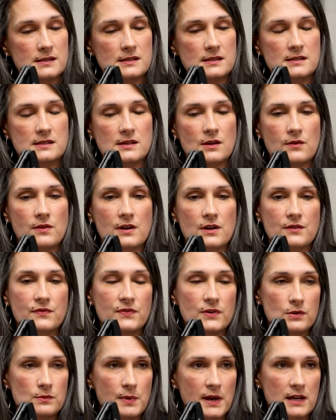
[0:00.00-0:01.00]
So they're
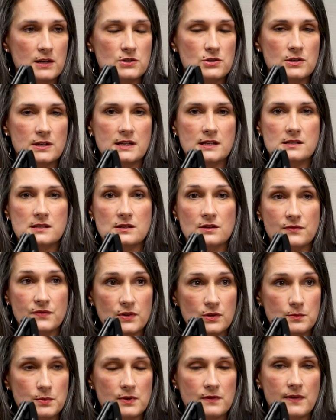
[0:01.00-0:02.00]
food pantries, they're
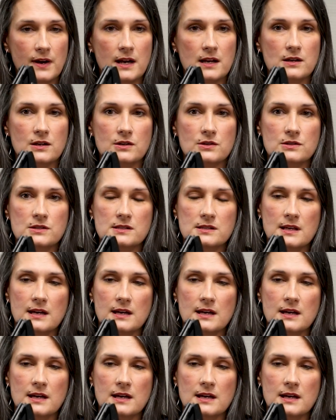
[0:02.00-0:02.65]
food providers.